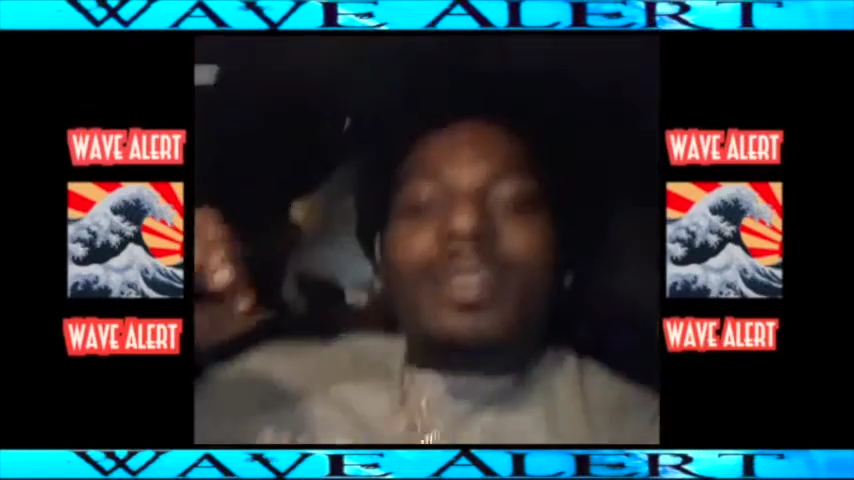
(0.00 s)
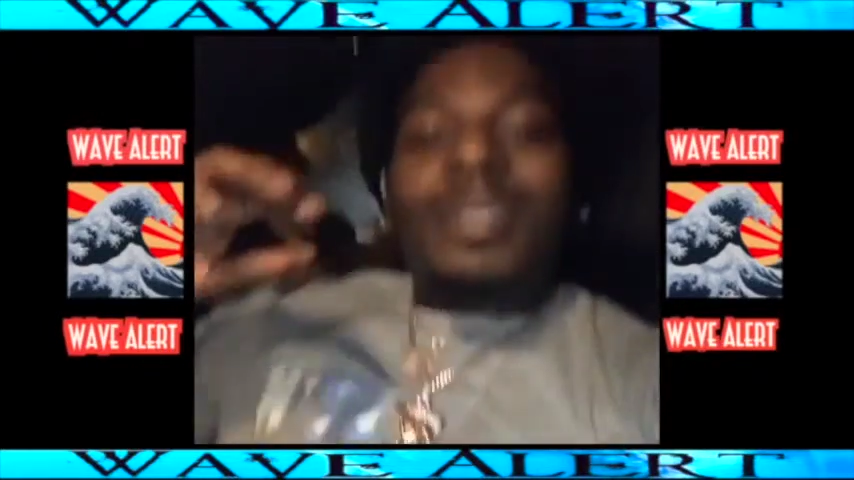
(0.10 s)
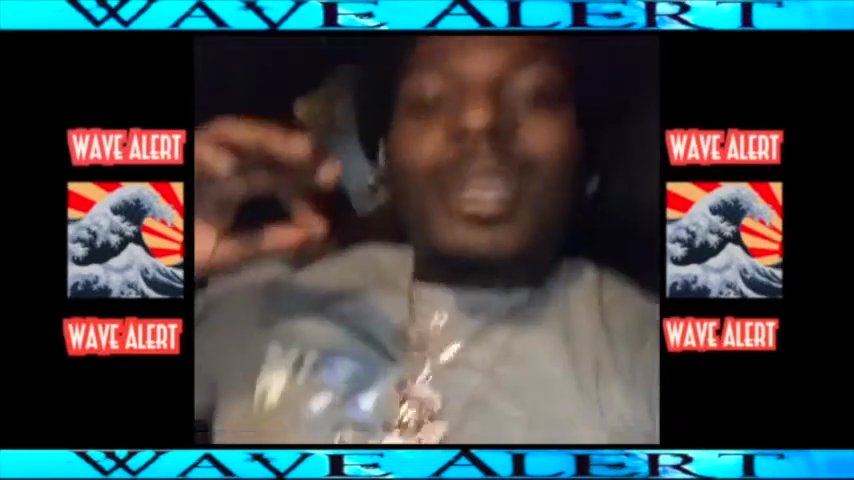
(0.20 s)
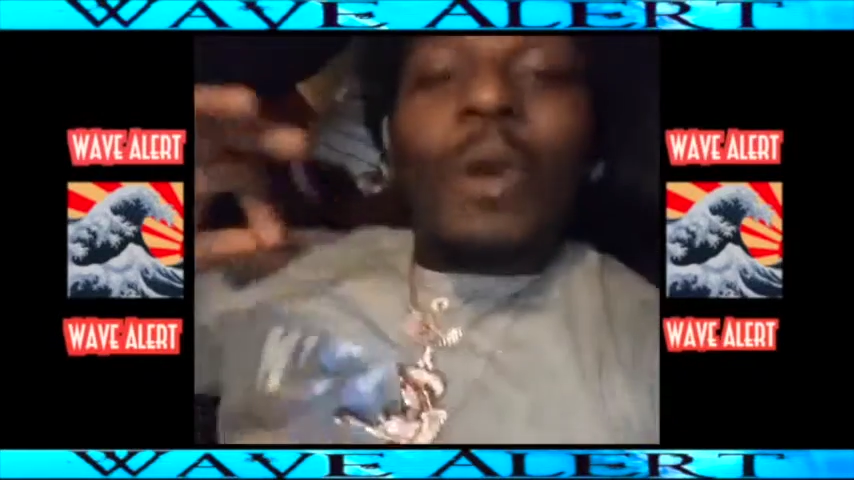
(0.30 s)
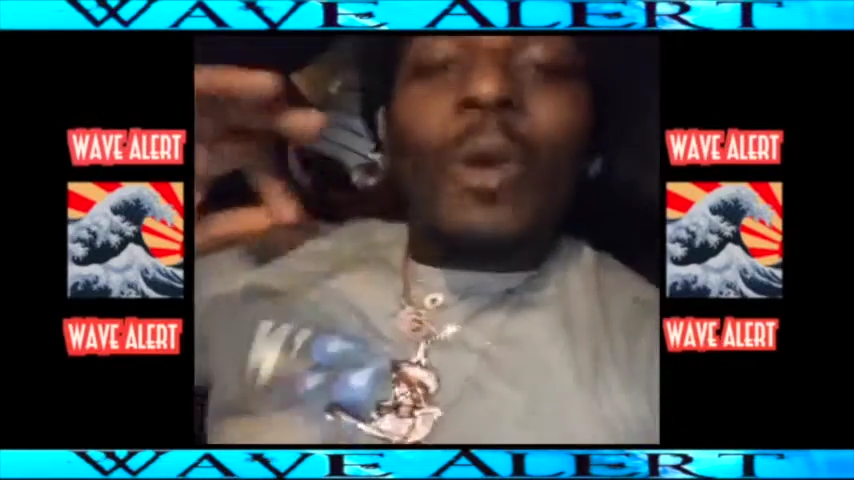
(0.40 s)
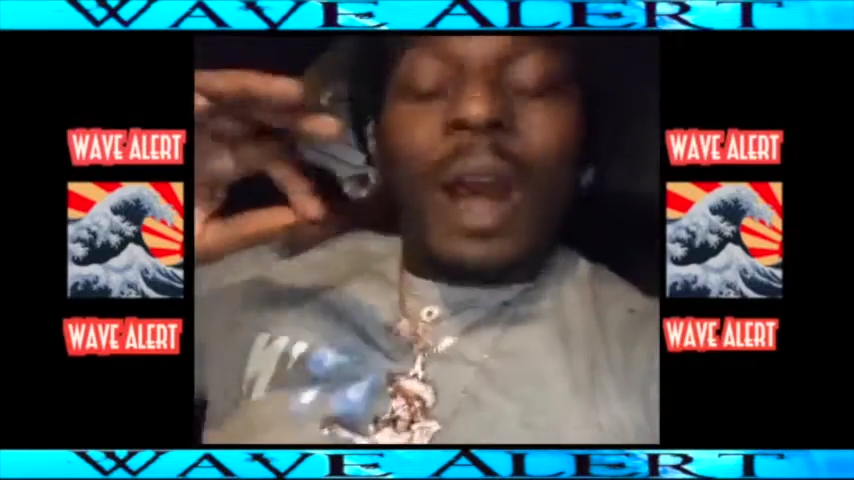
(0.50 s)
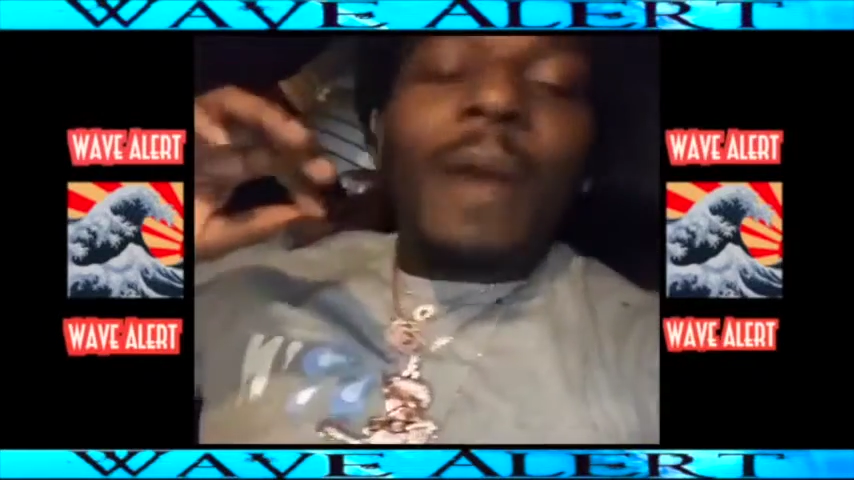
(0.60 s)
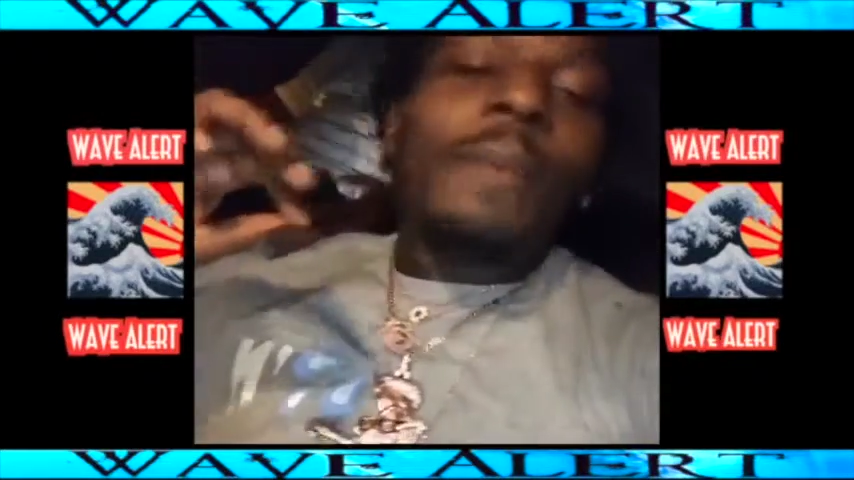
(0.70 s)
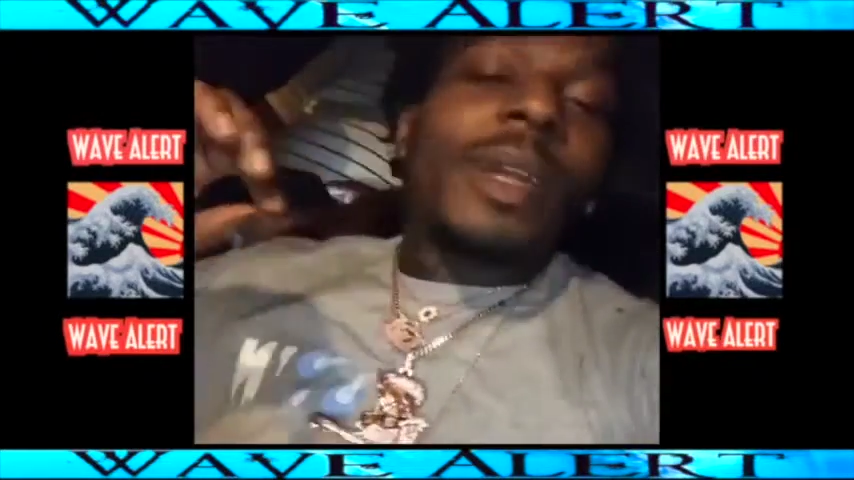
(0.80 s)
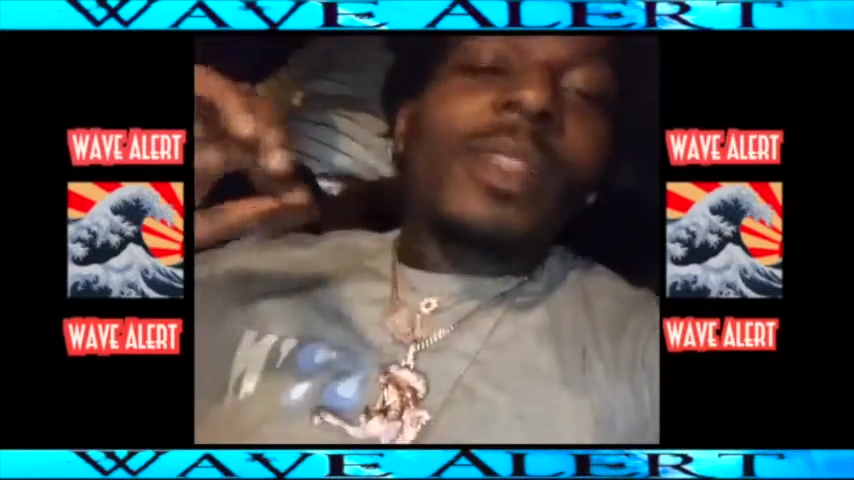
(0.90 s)
So,
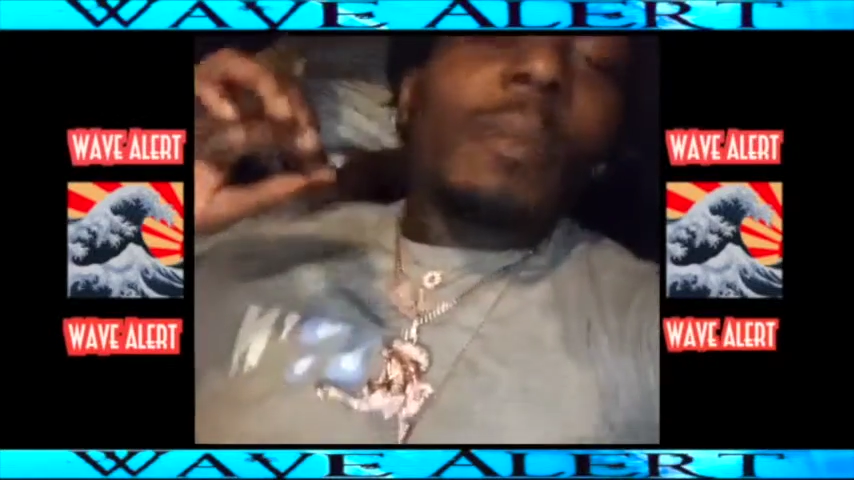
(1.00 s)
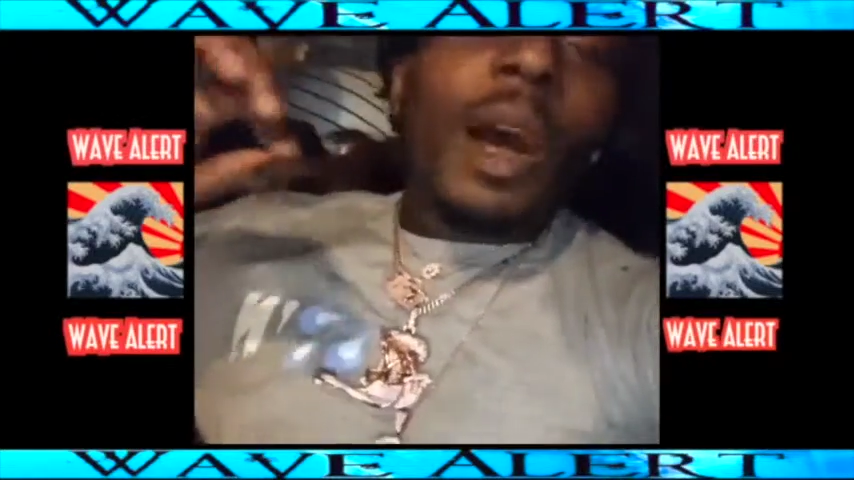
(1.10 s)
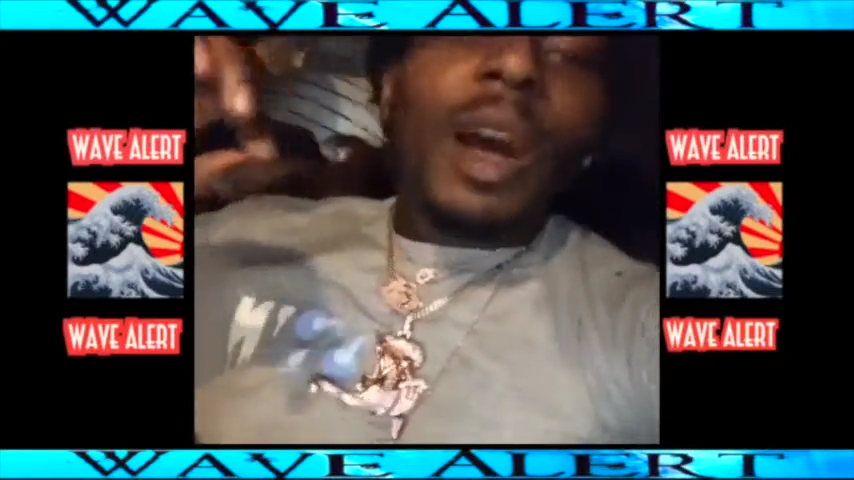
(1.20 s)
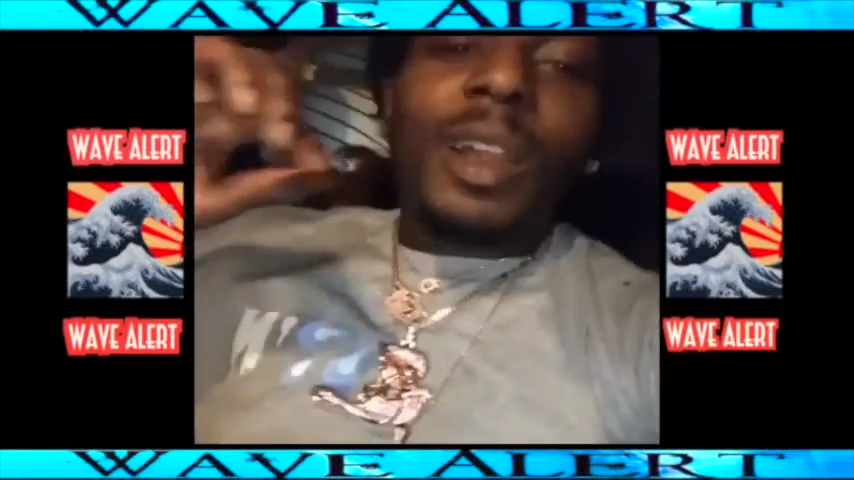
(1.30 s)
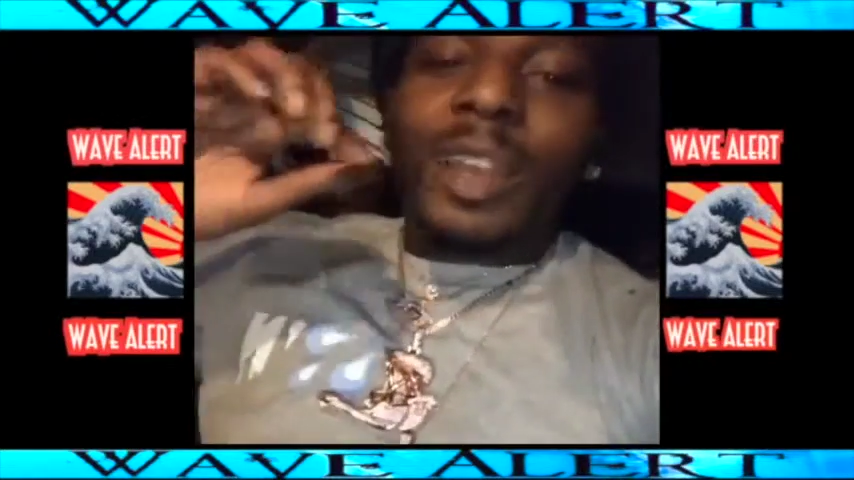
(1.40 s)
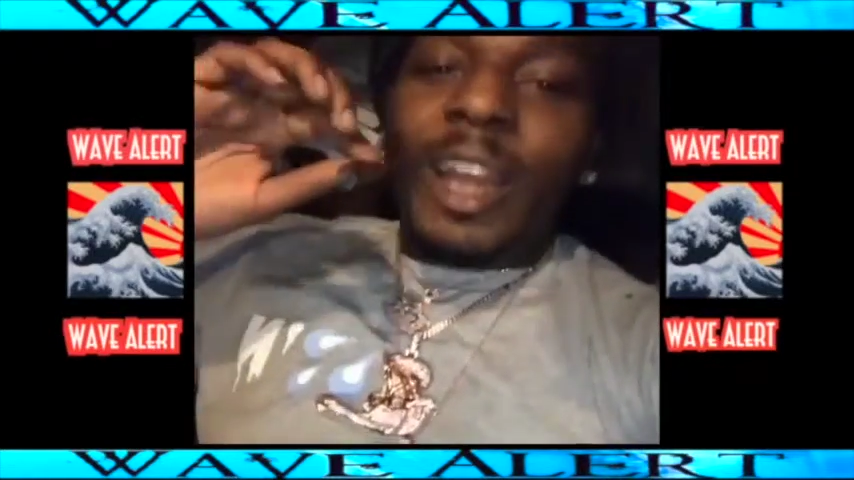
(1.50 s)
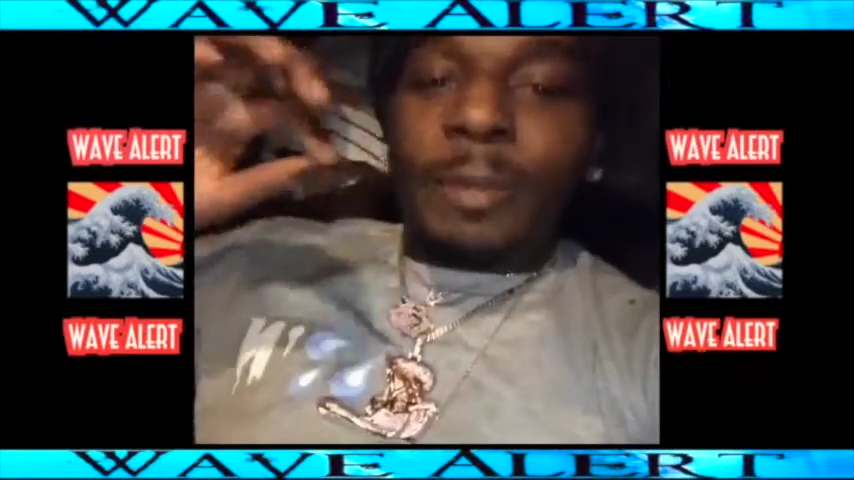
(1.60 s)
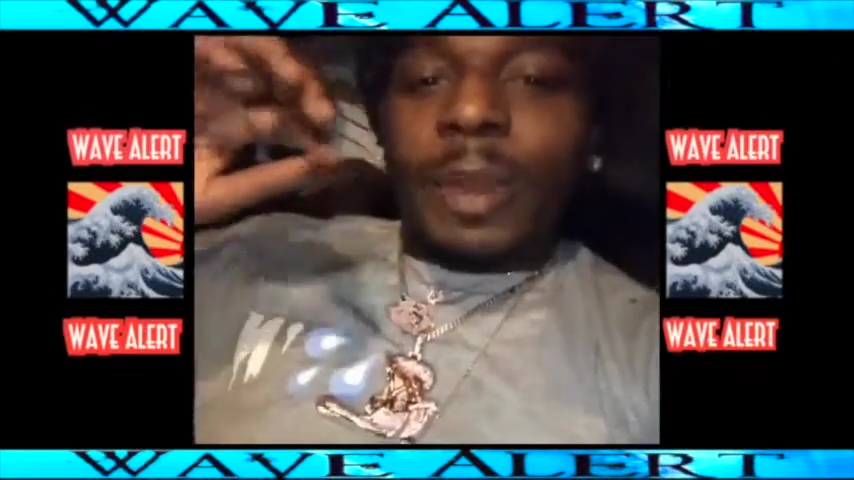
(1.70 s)
I'm at the mall today,